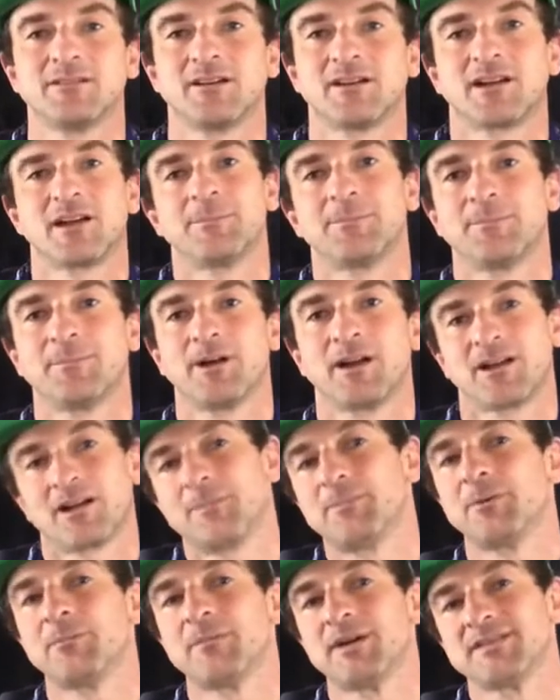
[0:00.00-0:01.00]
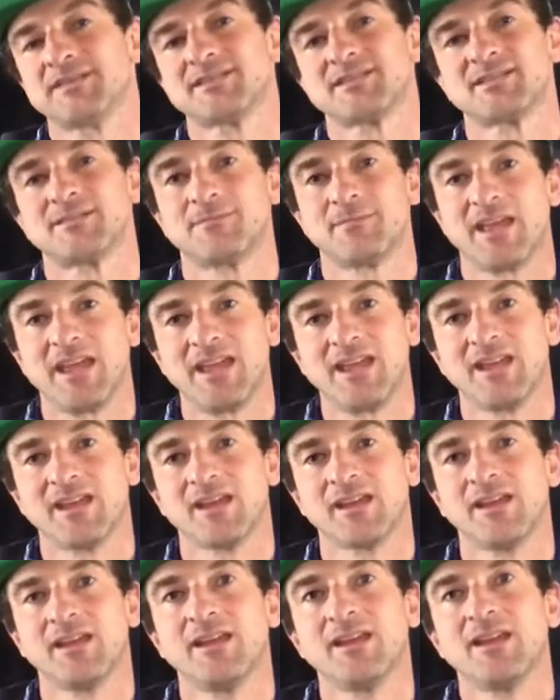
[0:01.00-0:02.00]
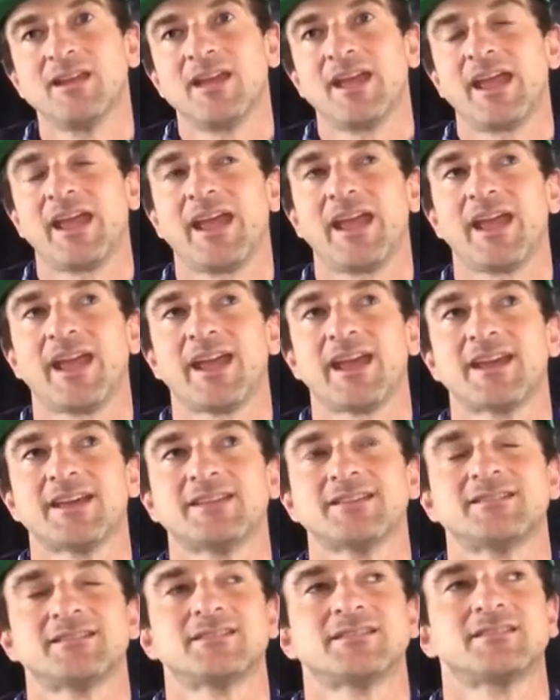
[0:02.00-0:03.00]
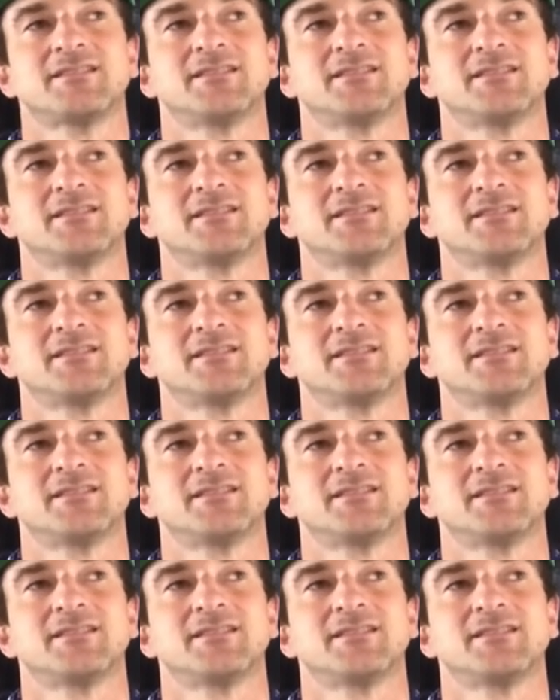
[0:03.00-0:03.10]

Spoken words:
a couple months to make, and